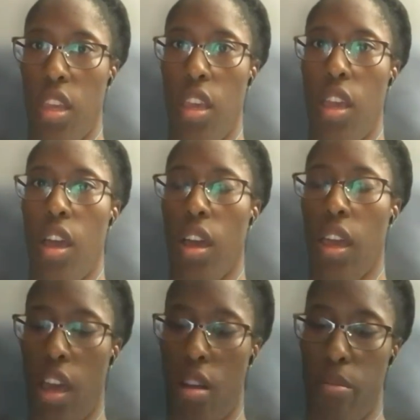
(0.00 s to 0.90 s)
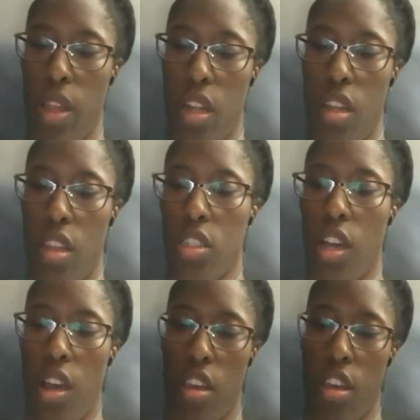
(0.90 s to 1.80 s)
the accountability they're
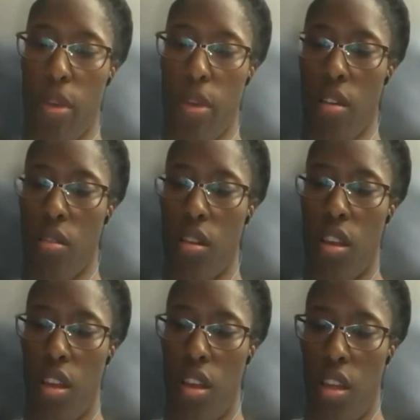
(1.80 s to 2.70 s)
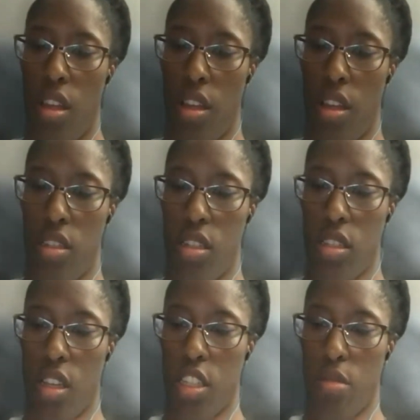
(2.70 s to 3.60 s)
talking about is
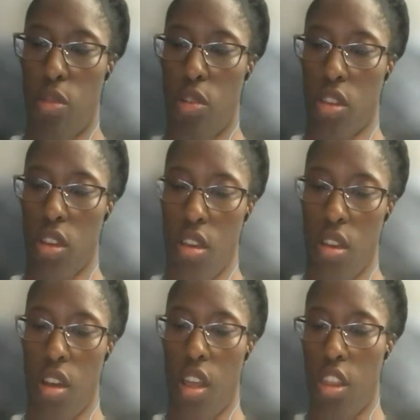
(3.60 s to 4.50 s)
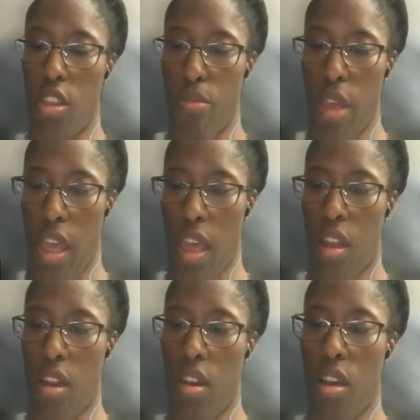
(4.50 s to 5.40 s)
discussing both the good and the
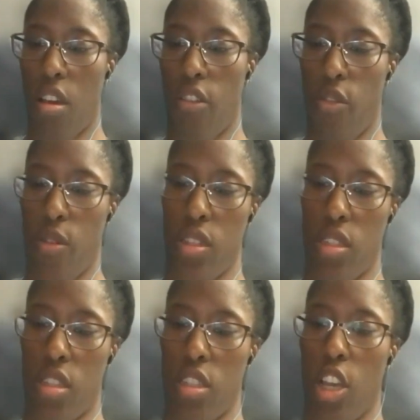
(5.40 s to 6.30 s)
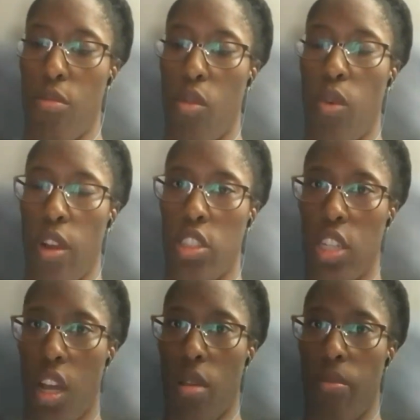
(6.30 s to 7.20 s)
bad of, for instance, a
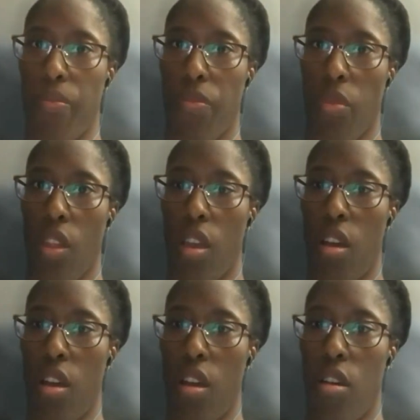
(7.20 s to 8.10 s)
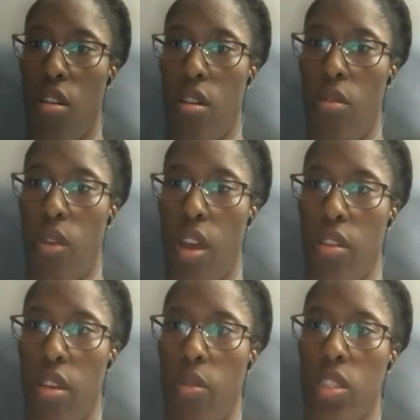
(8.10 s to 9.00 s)
workshop on
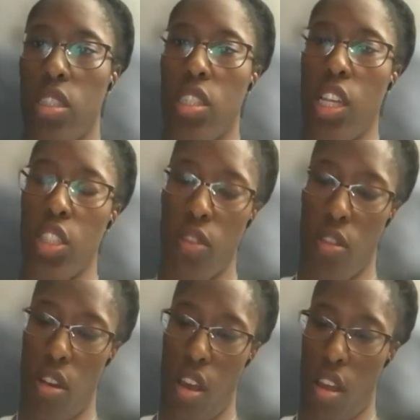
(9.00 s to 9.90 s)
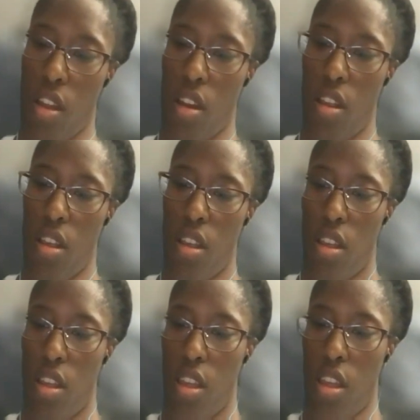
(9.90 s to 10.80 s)
whether it was successful or not
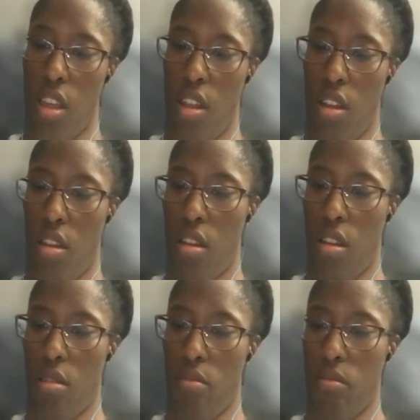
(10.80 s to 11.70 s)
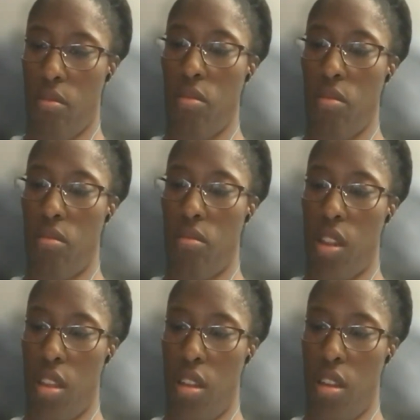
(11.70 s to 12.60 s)
in
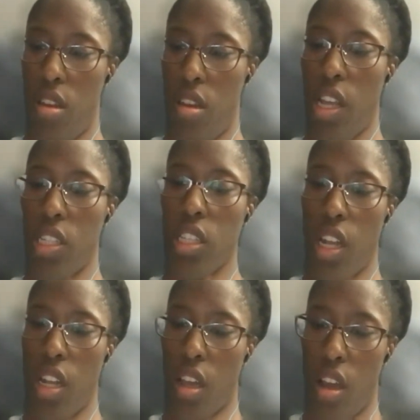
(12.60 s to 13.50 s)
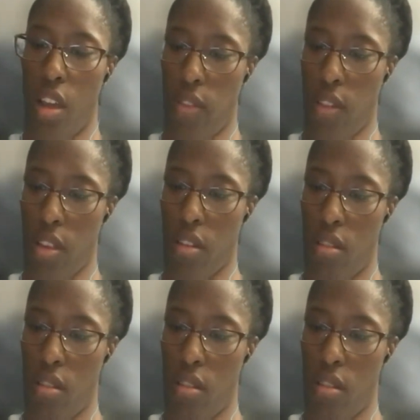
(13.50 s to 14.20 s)
de-escalating the conflict,